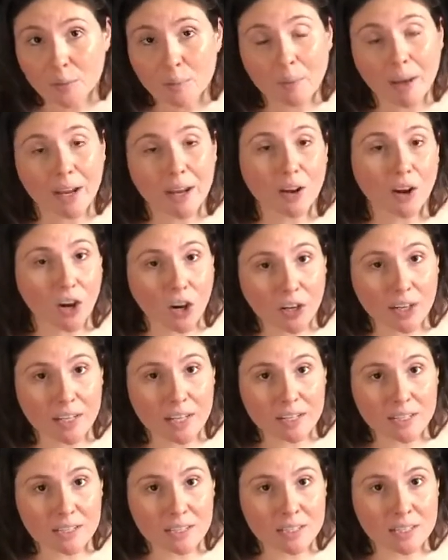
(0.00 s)
by
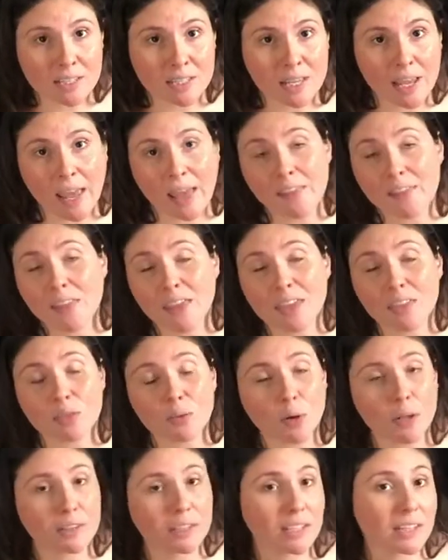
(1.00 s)
artists and they
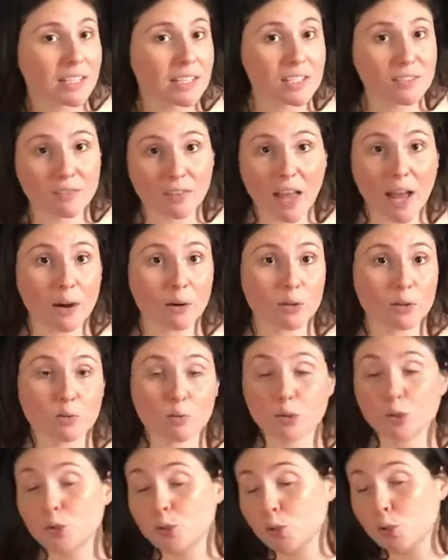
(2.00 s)
thought that these flowers
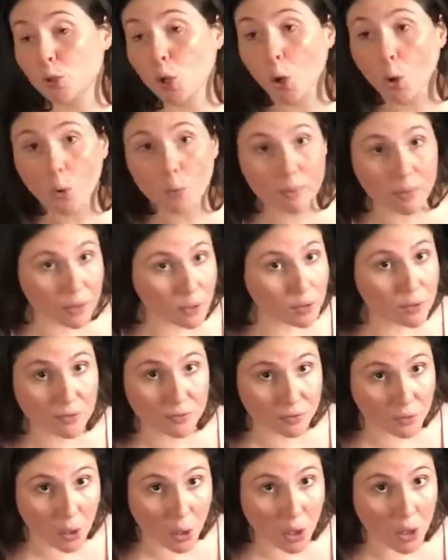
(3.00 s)
were so
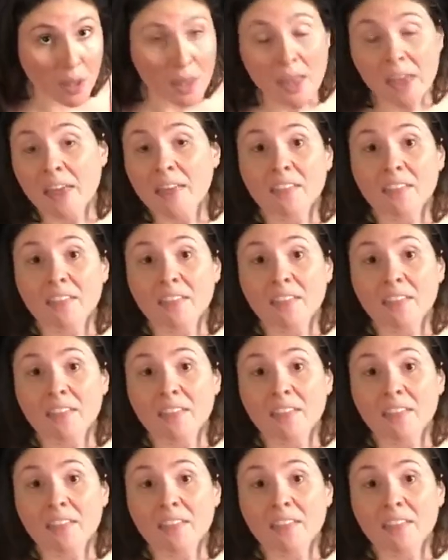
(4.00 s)
beautiful